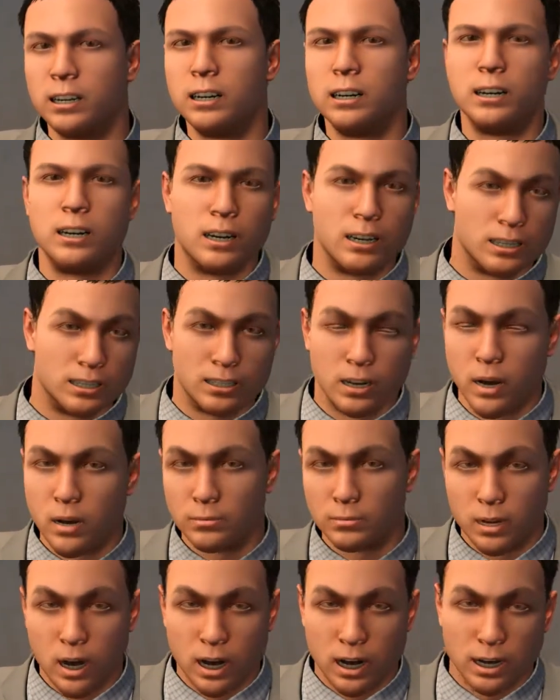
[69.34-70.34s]
I'd like to ask your
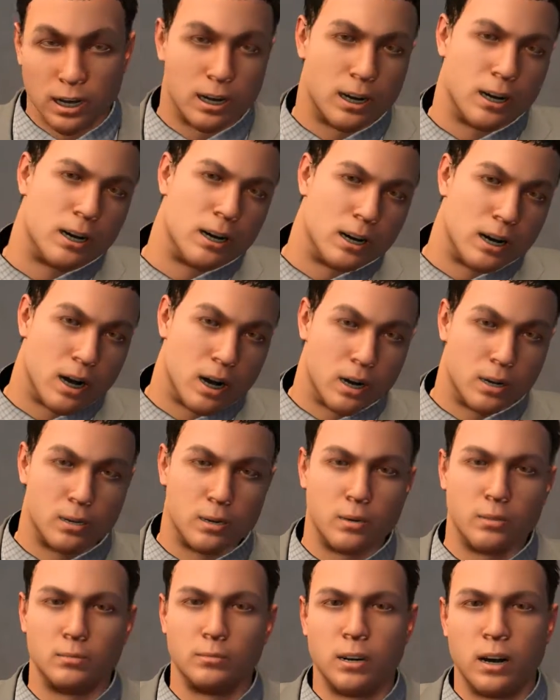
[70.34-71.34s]
opinion on the general
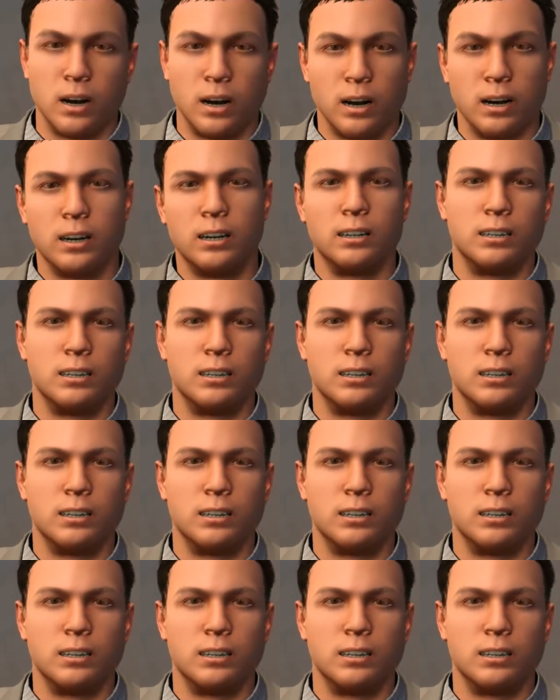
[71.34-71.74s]
quality of